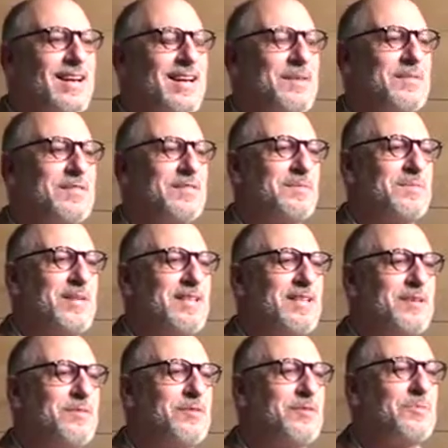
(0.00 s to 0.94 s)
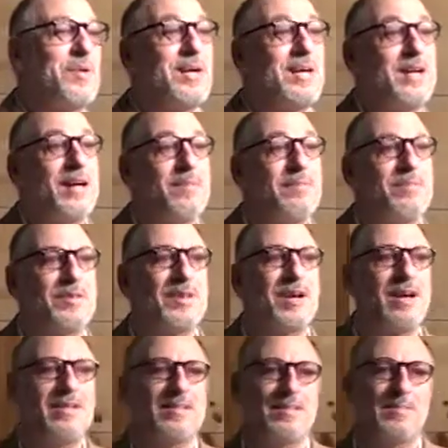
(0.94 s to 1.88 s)
He wants to be there when you wake up, your
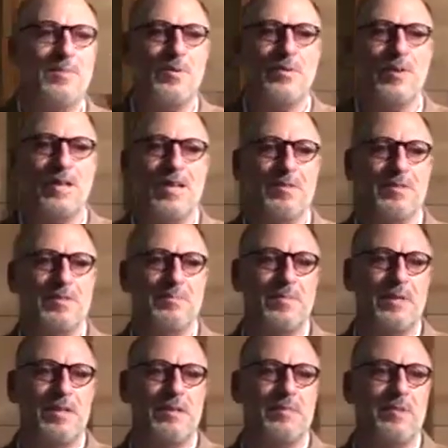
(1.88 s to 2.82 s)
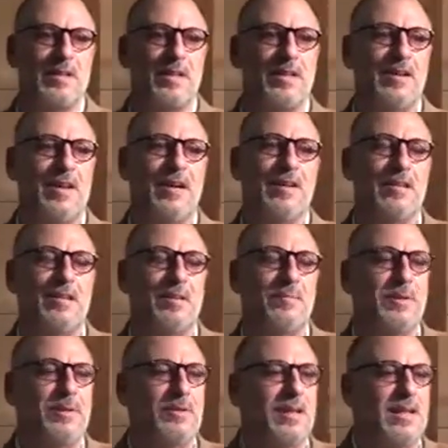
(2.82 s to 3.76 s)
eyes in the morning. He wants to be there when you lay your head to your
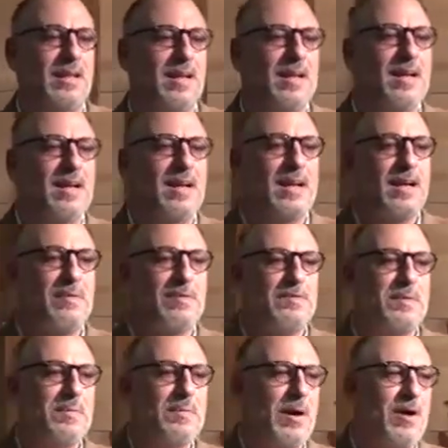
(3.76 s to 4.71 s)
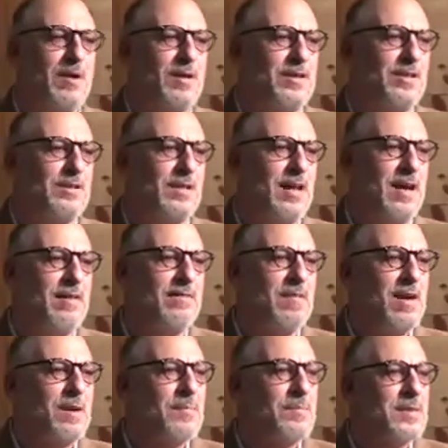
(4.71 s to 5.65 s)
pillow at night. He wants to be part of your life.
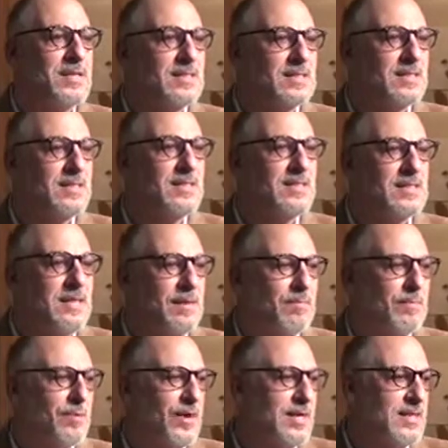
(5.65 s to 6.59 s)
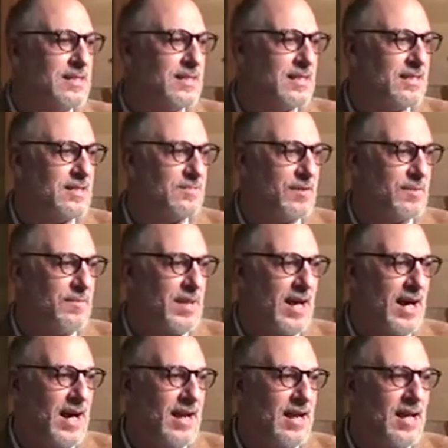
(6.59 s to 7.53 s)
But sin separates us from
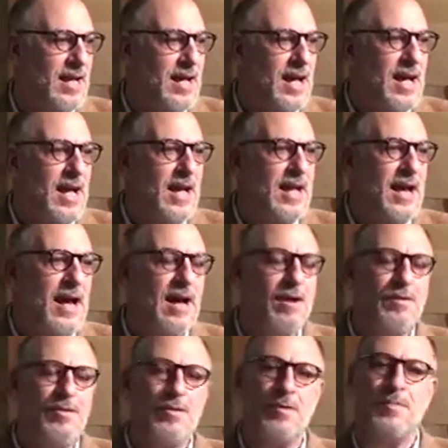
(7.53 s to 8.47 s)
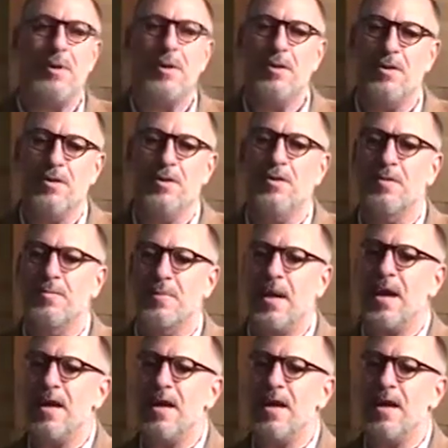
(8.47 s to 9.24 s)
that. And I don't know about you, but